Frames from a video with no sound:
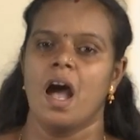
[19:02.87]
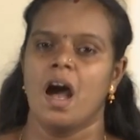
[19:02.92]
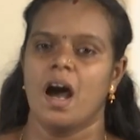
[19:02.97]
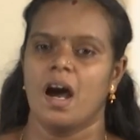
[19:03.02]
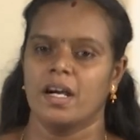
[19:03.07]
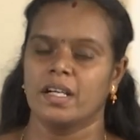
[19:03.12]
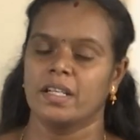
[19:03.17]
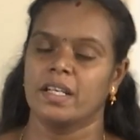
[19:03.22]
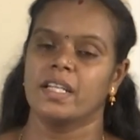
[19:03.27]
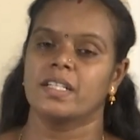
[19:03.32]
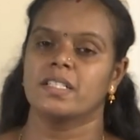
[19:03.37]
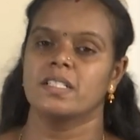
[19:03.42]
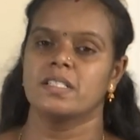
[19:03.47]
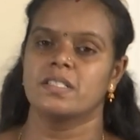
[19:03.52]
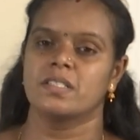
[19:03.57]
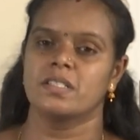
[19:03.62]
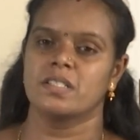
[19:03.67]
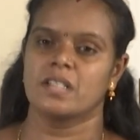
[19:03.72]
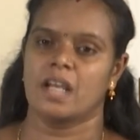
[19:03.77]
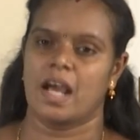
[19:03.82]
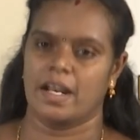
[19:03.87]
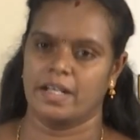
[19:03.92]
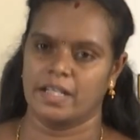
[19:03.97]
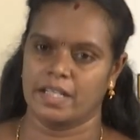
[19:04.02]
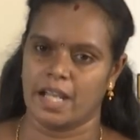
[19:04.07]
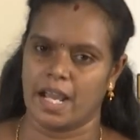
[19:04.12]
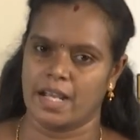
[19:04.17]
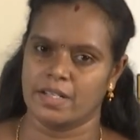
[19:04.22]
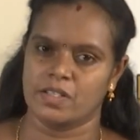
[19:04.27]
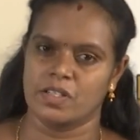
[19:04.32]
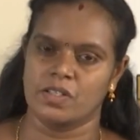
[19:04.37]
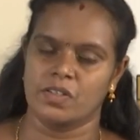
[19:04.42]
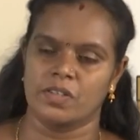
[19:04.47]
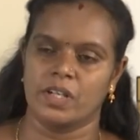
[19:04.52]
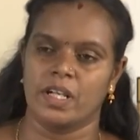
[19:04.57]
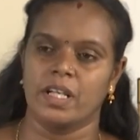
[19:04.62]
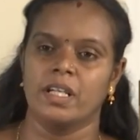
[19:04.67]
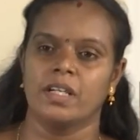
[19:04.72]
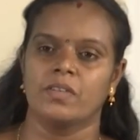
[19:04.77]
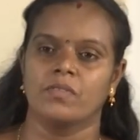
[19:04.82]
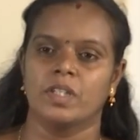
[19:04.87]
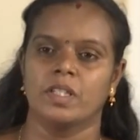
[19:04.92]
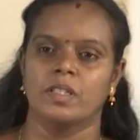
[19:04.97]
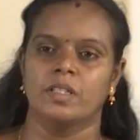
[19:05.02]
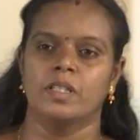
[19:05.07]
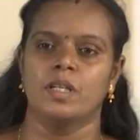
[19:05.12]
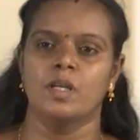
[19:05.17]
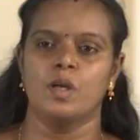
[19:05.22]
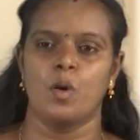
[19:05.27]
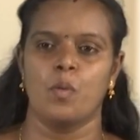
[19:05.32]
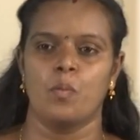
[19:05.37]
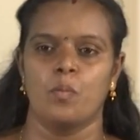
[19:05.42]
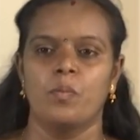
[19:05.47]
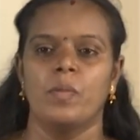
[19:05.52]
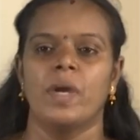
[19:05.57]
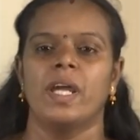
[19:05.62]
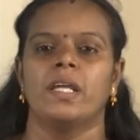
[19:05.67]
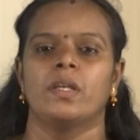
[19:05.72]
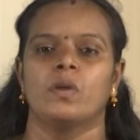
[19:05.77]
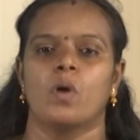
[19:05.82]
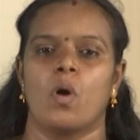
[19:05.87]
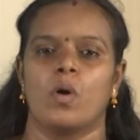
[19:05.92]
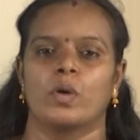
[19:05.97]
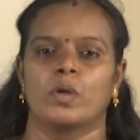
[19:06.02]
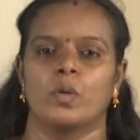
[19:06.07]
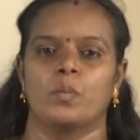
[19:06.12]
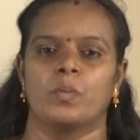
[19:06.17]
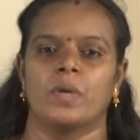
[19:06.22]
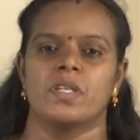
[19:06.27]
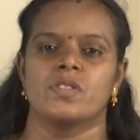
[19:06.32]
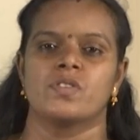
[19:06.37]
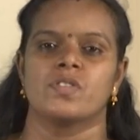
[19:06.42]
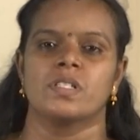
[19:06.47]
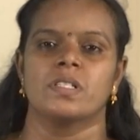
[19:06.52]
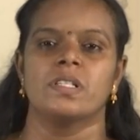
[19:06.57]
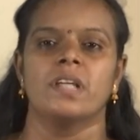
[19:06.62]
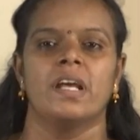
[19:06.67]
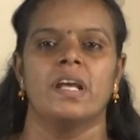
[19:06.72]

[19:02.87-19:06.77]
Agriculture and cattle rearing were the main occupation